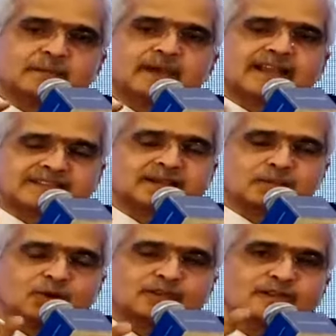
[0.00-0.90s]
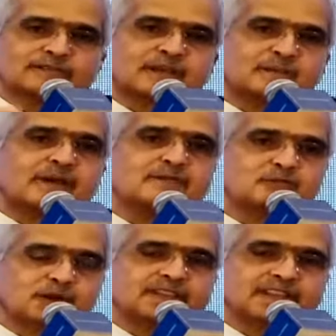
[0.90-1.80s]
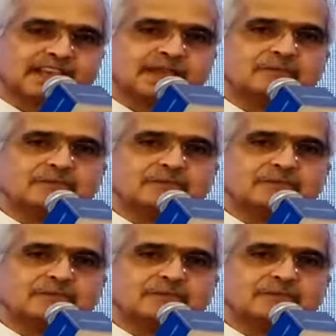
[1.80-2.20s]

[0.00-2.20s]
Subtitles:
and I think both of them have won the game.